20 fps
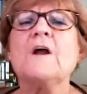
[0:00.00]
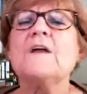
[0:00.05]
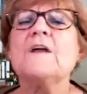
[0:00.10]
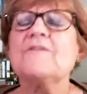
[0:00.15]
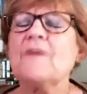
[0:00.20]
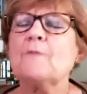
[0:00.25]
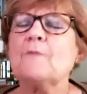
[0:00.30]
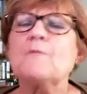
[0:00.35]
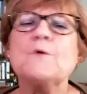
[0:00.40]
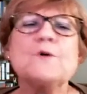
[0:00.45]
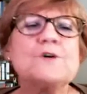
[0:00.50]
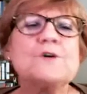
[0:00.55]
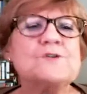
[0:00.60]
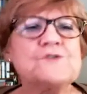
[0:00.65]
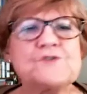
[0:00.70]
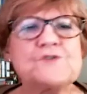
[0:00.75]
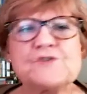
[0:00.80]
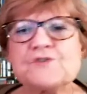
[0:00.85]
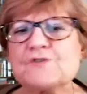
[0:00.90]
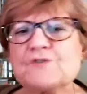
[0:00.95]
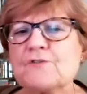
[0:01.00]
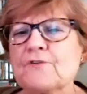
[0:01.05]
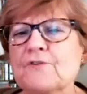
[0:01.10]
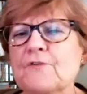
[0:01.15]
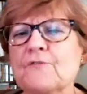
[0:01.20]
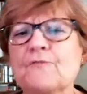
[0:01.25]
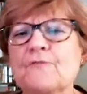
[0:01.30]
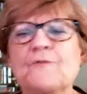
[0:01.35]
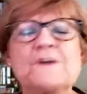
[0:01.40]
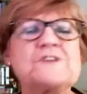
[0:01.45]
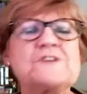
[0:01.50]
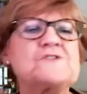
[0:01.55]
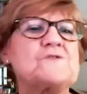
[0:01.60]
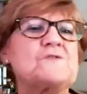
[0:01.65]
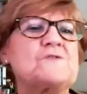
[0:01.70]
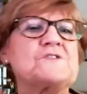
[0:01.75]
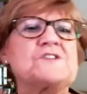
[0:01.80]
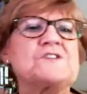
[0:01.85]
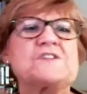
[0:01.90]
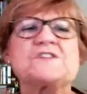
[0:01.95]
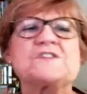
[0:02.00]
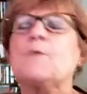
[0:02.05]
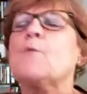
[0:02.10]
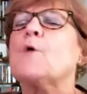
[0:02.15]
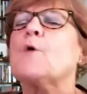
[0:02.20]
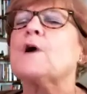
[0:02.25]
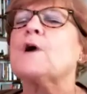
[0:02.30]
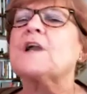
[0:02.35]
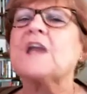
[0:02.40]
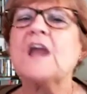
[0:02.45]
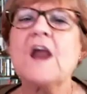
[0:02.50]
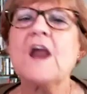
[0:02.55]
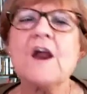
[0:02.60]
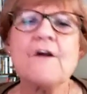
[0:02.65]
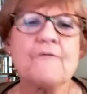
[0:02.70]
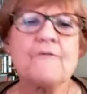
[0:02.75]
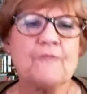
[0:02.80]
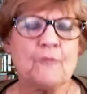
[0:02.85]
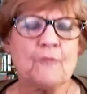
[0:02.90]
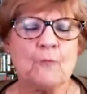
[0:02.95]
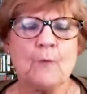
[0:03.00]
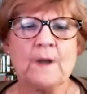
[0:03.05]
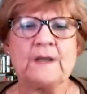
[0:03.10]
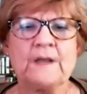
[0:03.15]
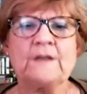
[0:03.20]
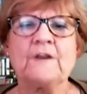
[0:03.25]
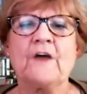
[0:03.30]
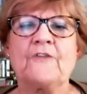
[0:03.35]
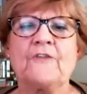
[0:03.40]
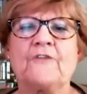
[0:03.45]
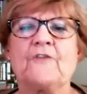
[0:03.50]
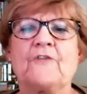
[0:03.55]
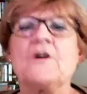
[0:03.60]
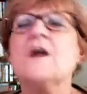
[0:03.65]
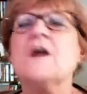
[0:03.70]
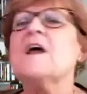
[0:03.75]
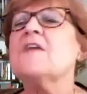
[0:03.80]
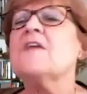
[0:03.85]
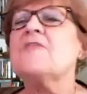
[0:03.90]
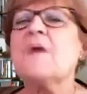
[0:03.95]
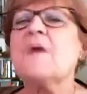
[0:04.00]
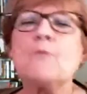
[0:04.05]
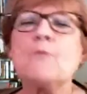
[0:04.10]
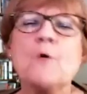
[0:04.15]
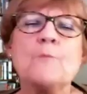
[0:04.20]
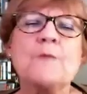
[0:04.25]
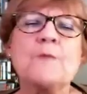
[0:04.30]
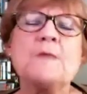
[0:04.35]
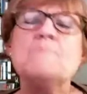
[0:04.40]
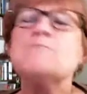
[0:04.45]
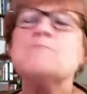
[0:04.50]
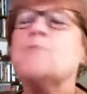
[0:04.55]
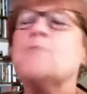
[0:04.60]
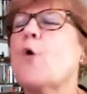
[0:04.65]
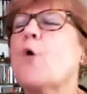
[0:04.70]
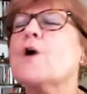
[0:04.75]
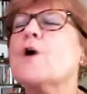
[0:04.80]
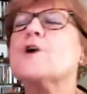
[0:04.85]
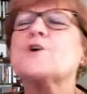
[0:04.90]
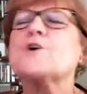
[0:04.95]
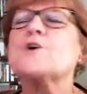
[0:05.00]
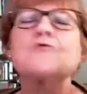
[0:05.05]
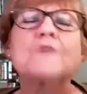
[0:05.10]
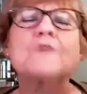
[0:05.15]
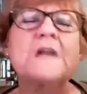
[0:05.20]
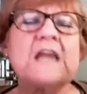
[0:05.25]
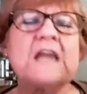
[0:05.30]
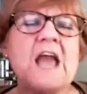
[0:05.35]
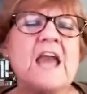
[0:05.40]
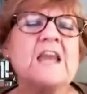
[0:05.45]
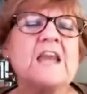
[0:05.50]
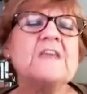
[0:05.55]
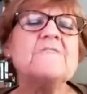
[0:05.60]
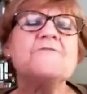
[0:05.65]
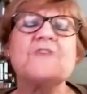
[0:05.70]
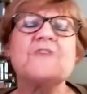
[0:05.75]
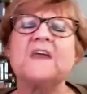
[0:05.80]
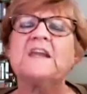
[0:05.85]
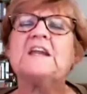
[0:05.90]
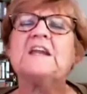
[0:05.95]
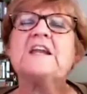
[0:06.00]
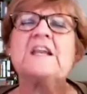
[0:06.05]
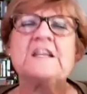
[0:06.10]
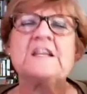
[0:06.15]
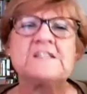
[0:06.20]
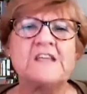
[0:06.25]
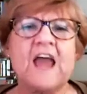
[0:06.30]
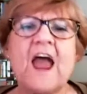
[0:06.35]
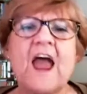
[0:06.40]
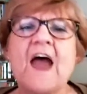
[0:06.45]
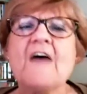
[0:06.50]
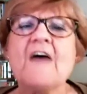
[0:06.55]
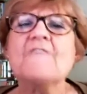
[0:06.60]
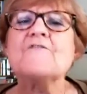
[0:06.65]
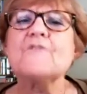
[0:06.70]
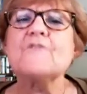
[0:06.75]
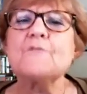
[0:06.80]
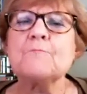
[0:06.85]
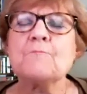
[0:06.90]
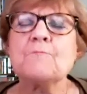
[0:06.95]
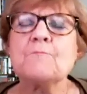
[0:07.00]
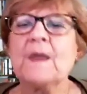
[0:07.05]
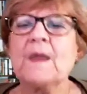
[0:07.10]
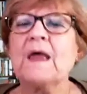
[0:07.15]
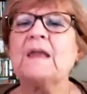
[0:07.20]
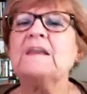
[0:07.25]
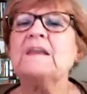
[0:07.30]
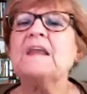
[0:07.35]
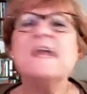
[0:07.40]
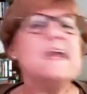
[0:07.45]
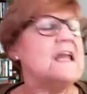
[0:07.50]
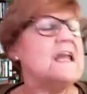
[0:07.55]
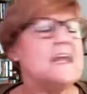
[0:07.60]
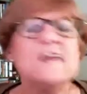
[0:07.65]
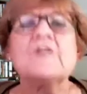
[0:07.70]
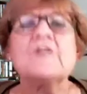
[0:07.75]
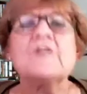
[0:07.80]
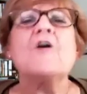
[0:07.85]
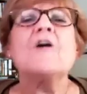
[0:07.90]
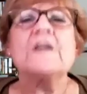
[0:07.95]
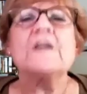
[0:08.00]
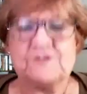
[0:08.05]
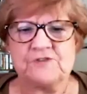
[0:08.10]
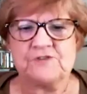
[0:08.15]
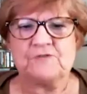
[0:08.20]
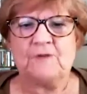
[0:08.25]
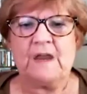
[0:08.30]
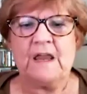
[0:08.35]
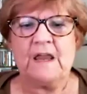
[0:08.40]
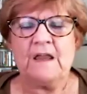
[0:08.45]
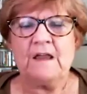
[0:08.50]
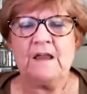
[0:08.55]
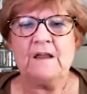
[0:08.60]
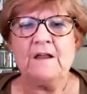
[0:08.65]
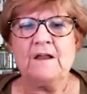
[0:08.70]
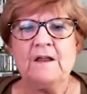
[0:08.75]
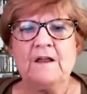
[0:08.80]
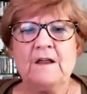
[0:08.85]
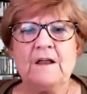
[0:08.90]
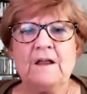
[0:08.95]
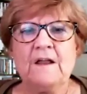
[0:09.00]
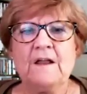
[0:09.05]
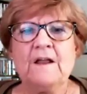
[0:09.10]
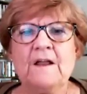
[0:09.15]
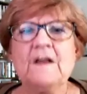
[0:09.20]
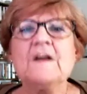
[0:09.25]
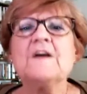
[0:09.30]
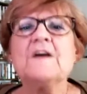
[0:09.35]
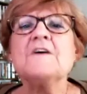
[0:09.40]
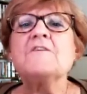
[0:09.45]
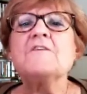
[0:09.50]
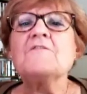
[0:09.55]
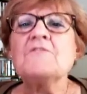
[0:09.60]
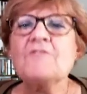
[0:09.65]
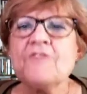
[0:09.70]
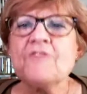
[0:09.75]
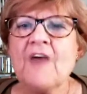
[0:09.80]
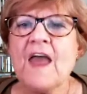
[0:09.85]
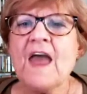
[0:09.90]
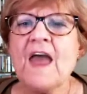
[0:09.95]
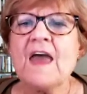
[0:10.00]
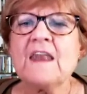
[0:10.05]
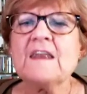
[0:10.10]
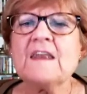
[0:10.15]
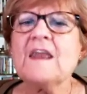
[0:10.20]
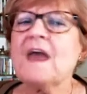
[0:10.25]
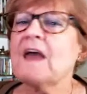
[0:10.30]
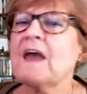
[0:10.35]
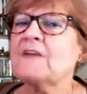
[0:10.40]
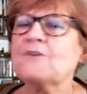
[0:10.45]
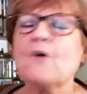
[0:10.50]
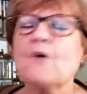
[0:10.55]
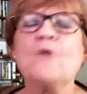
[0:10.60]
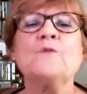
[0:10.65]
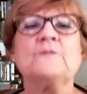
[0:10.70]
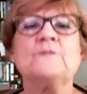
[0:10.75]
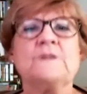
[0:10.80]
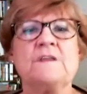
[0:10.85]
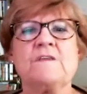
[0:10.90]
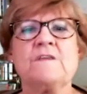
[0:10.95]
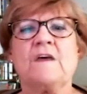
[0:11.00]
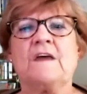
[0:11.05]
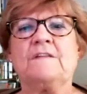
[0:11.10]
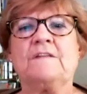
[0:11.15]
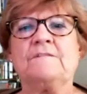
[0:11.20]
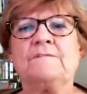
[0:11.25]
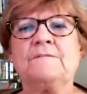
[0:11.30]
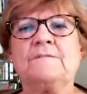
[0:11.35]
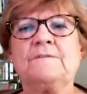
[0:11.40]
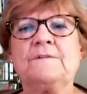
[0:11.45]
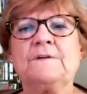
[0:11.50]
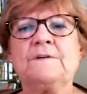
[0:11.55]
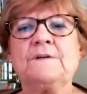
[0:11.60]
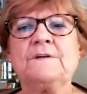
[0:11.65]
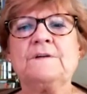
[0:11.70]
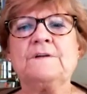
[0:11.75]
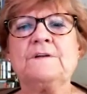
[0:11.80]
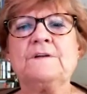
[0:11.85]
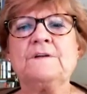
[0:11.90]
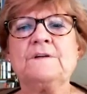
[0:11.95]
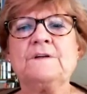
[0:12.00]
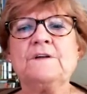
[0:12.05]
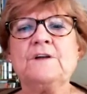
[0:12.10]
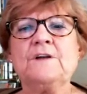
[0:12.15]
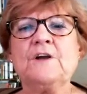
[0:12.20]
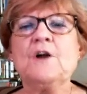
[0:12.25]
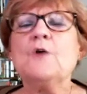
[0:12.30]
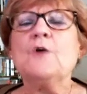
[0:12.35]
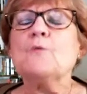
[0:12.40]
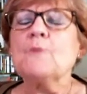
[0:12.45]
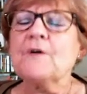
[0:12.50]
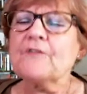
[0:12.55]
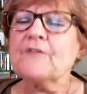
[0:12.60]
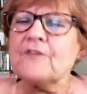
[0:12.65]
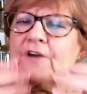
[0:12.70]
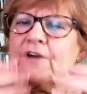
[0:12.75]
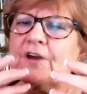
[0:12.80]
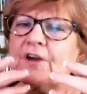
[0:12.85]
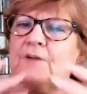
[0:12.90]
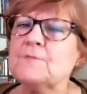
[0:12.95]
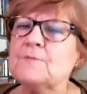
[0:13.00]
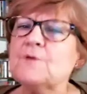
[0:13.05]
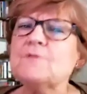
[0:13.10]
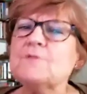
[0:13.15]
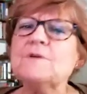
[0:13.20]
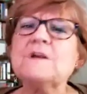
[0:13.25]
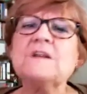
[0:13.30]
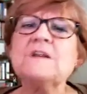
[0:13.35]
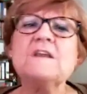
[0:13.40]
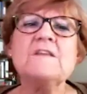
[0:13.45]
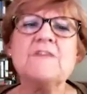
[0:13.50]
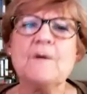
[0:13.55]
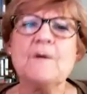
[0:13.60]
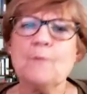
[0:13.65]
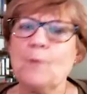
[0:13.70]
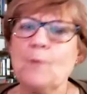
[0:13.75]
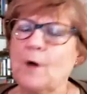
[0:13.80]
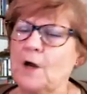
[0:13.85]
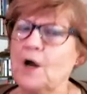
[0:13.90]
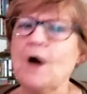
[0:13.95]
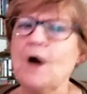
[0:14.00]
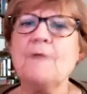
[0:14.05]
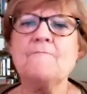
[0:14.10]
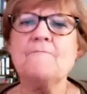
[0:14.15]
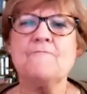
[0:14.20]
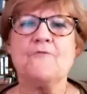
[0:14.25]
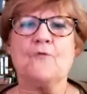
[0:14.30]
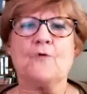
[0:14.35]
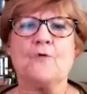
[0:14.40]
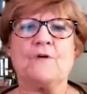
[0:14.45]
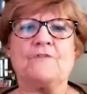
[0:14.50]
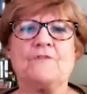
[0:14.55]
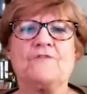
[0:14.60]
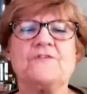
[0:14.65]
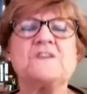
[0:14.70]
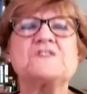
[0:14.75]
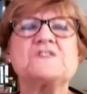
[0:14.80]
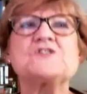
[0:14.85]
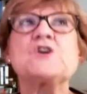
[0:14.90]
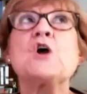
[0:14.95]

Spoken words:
that will conserve resources, that will care for one another, that will be more creative than it has ever been in our history. Then and only then will the community that will come forth, this